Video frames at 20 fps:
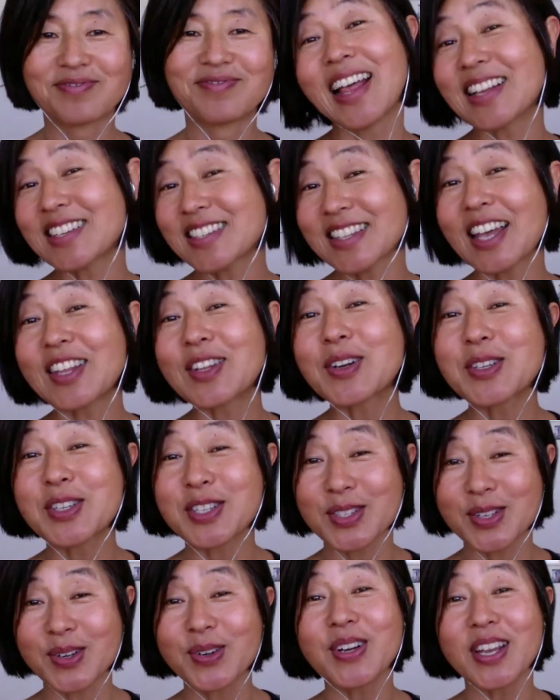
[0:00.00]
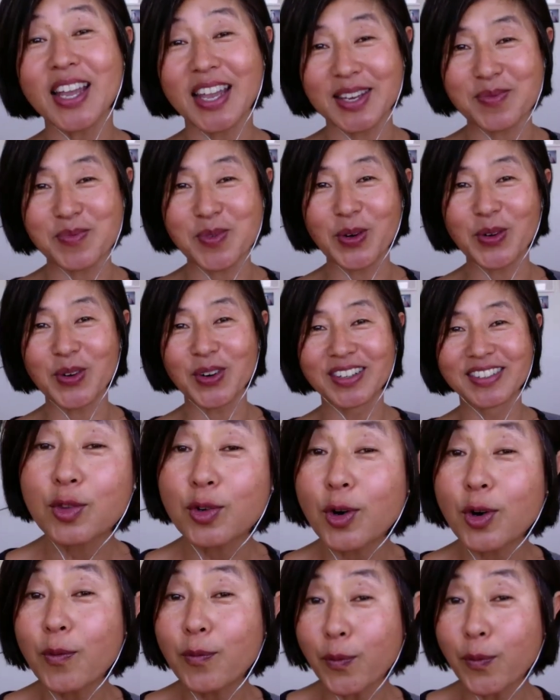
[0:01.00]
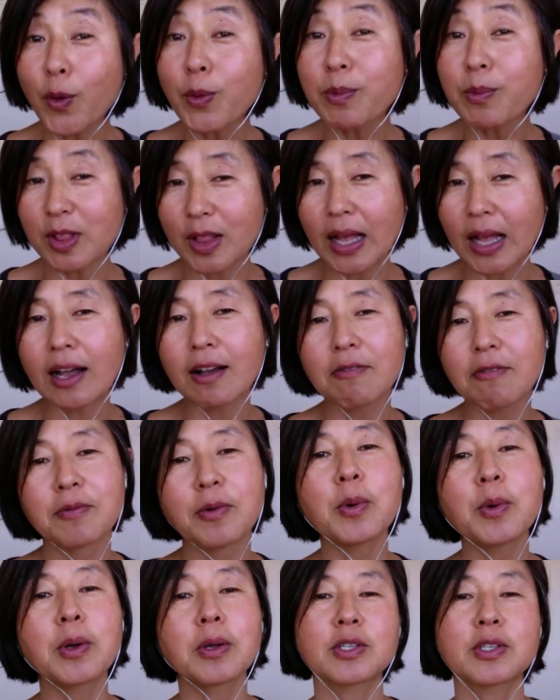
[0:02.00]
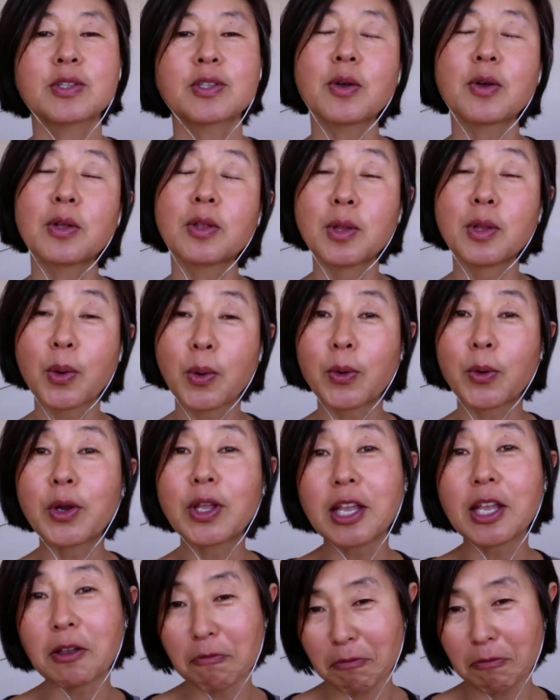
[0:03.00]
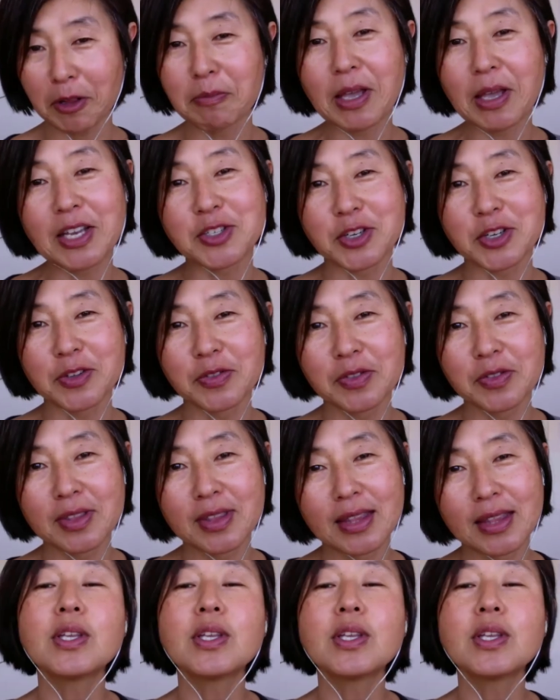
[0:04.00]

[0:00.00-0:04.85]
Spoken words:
That's not her story anymore. Through a formula focused on lowering inflammation,